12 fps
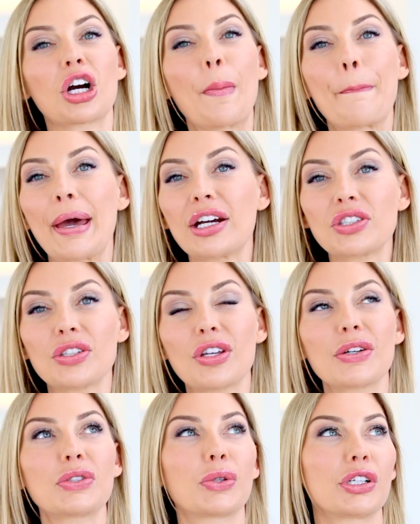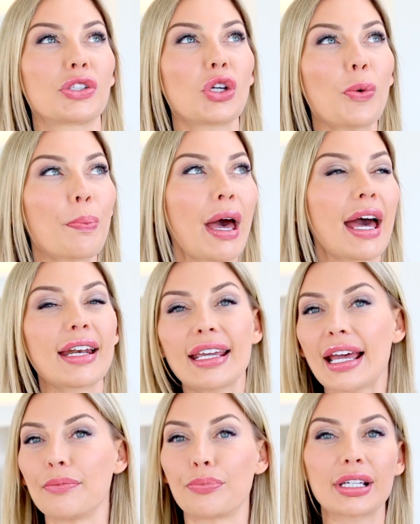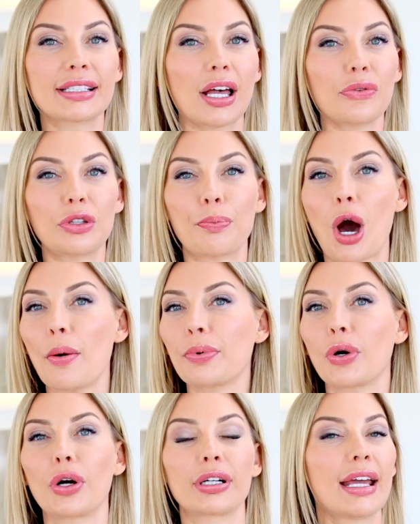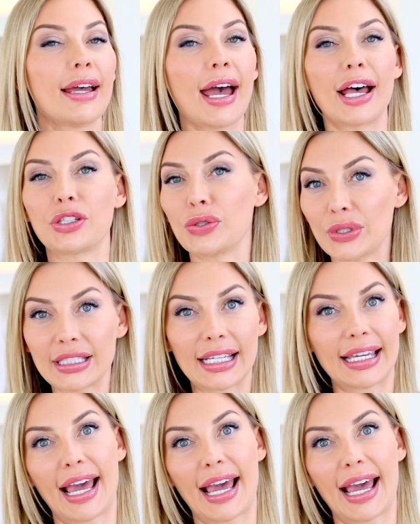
compared to those who are so petty and brings out the popcorn as soon as they